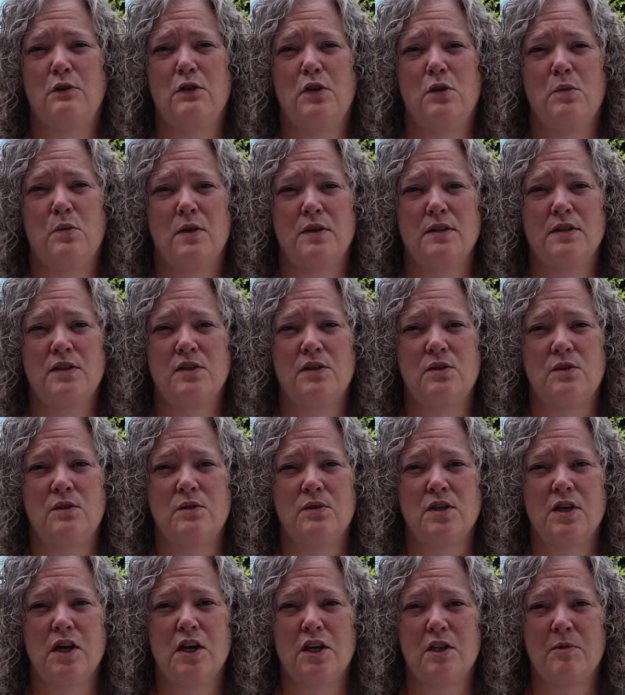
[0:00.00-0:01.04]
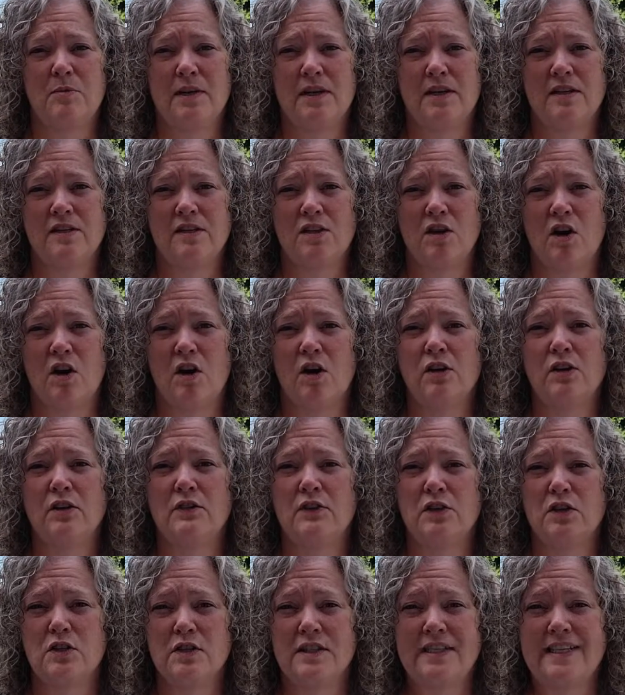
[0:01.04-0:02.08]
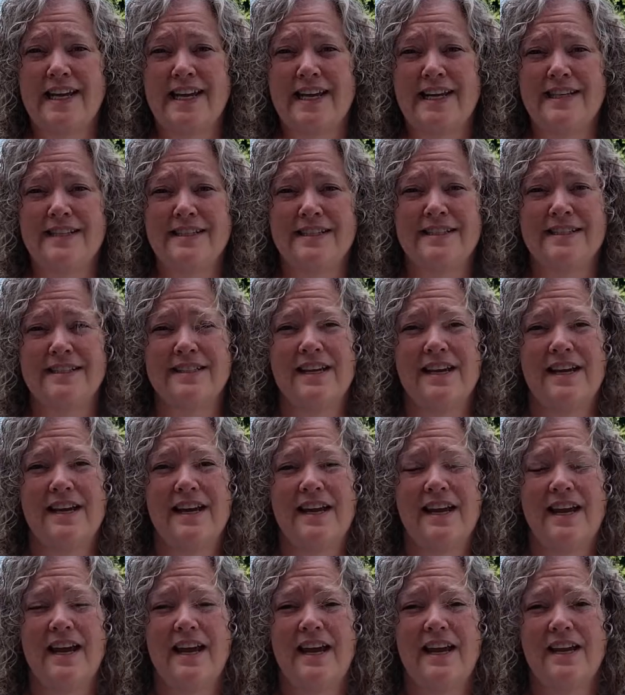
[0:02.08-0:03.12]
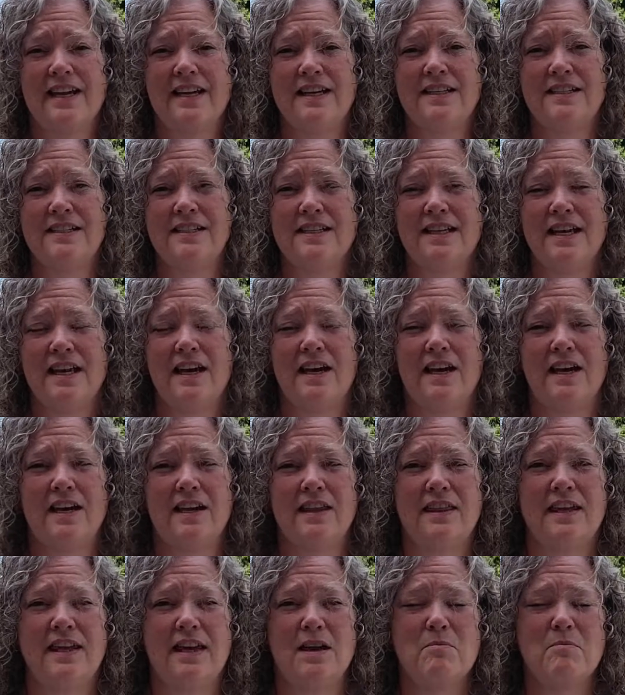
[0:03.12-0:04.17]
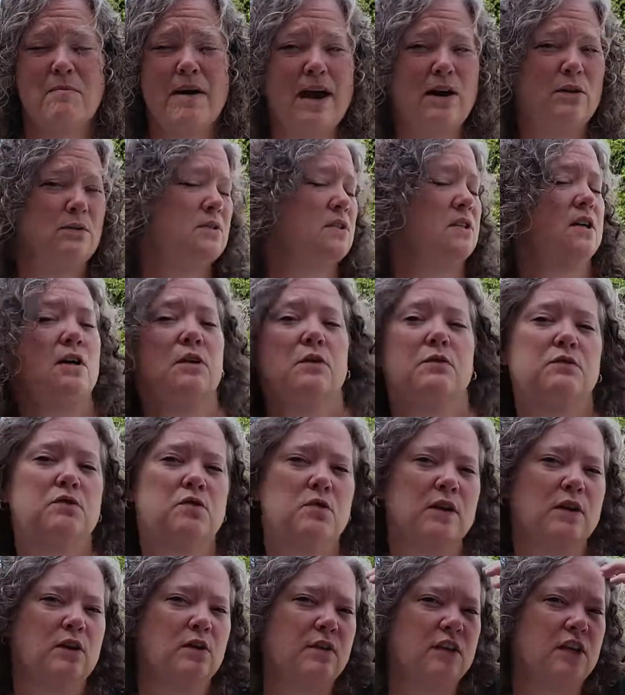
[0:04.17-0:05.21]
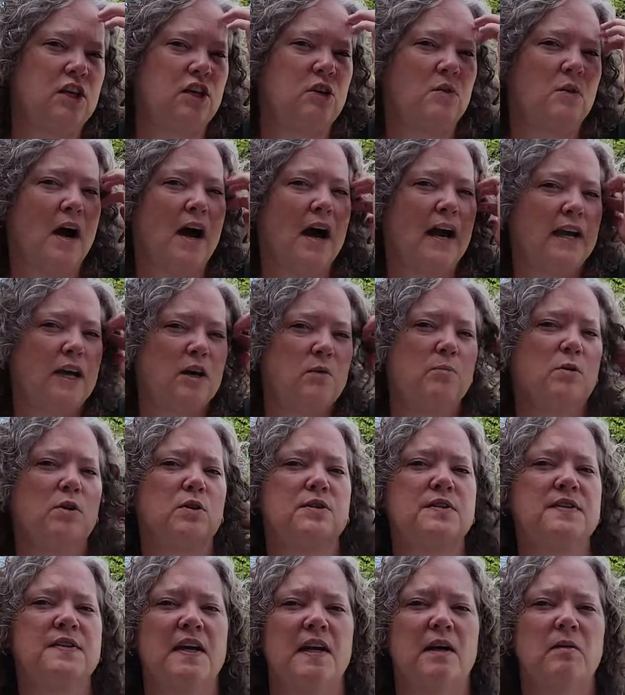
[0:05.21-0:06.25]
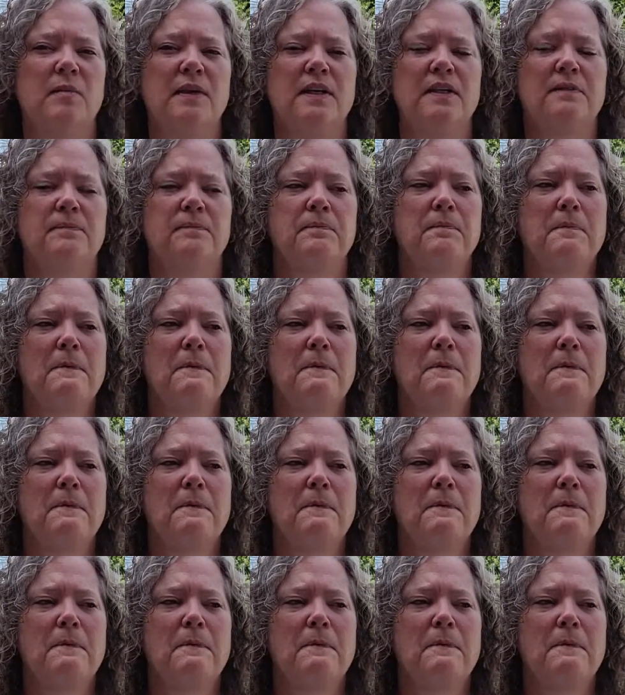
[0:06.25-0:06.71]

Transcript: You want to document all of your dates and the amount of trail that you hike per segment.